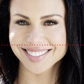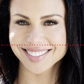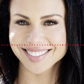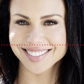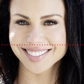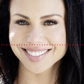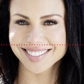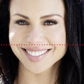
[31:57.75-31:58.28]

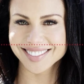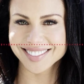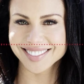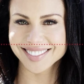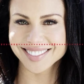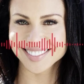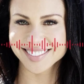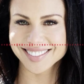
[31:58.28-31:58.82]
goes through
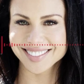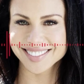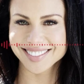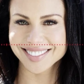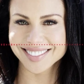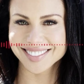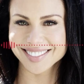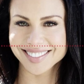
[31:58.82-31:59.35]
this
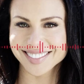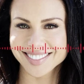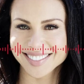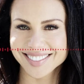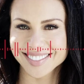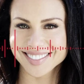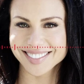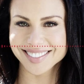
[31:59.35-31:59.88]
process of
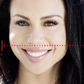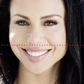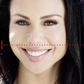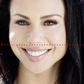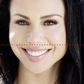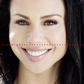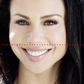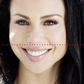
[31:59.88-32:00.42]
anabolic
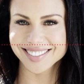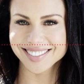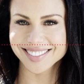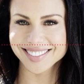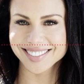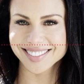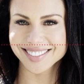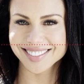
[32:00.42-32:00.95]
resistance.
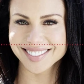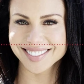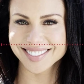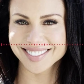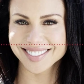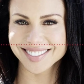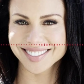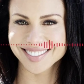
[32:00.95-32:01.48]
So you